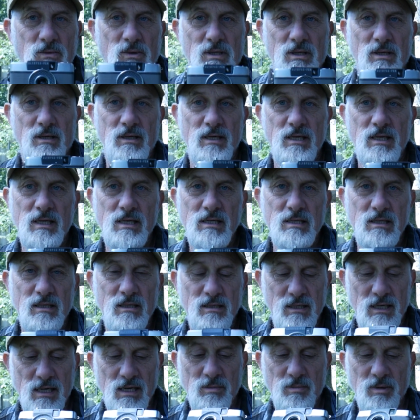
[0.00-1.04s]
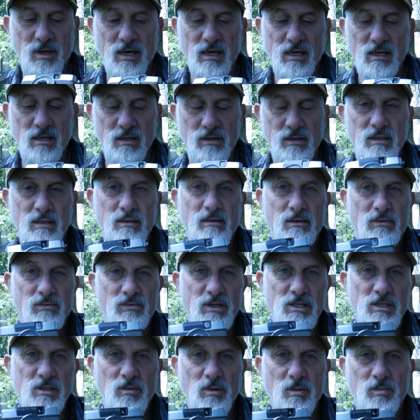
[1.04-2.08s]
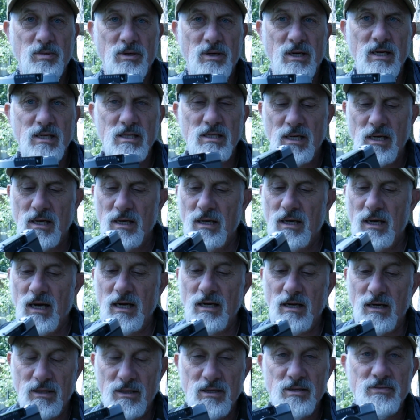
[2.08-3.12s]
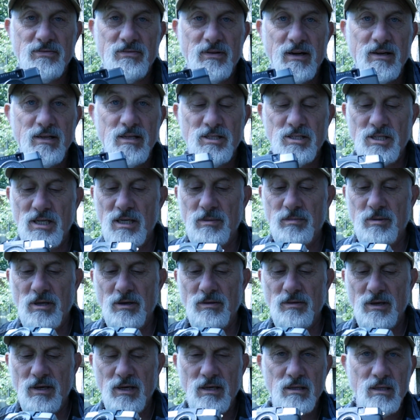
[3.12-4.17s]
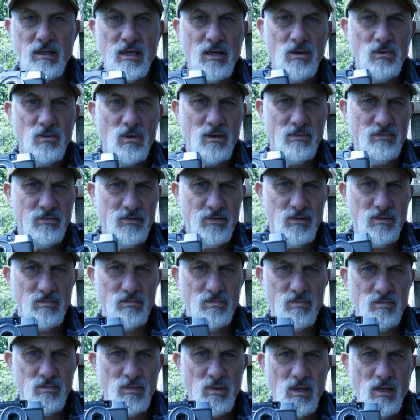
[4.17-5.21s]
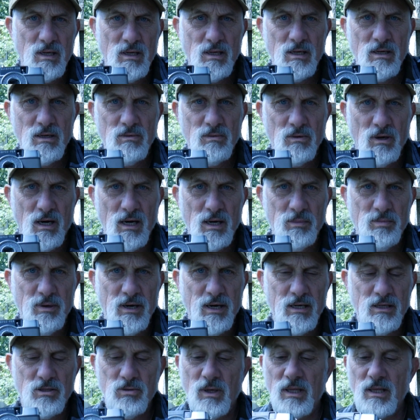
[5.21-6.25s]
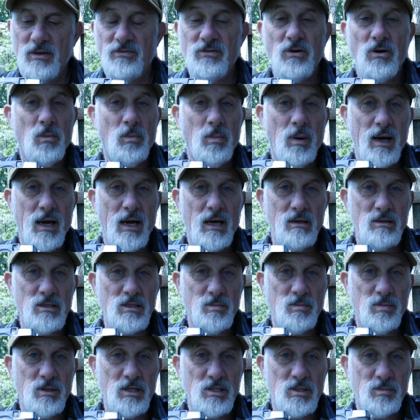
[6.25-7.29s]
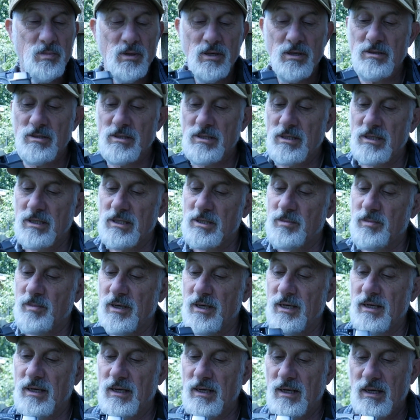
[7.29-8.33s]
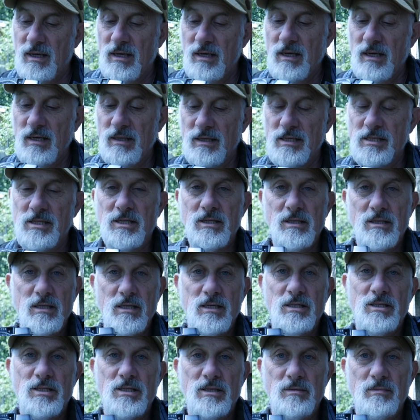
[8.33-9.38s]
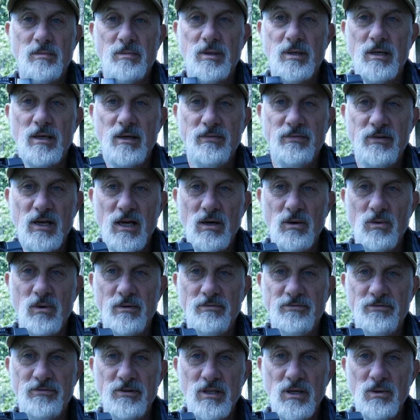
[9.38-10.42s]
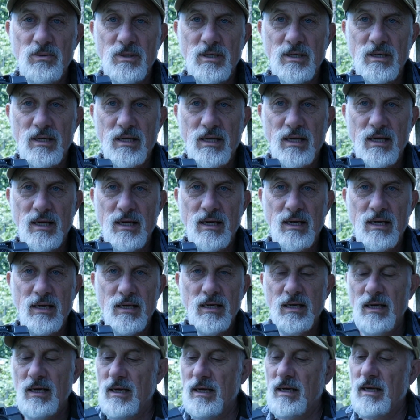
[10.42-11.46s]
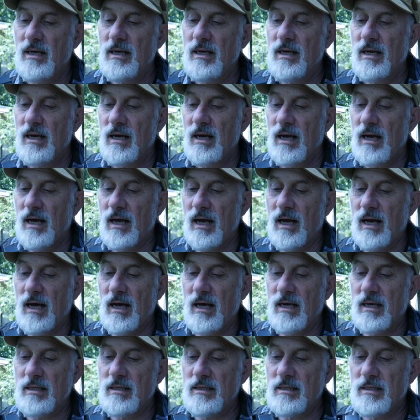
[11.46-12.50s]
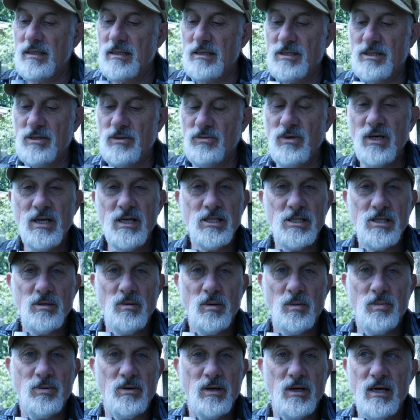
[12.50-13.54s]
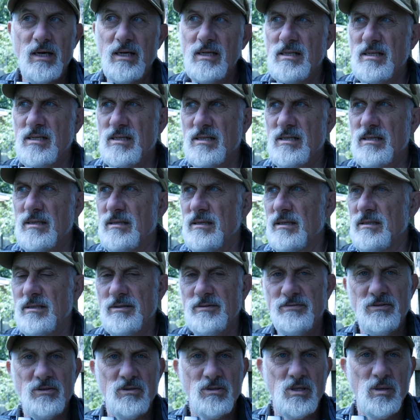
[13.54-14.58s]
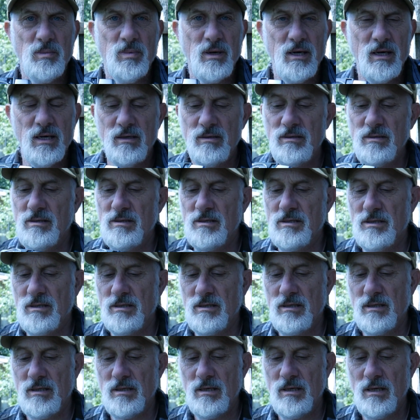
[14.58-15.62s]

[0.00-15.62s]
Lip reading: one of these on eBay going at a reasonable price, I got this very cheap. I don't think you'll get one for what I paid, £24 plus postage, but in this condition. But if you get one fully working and it's a reasonable price, under £40,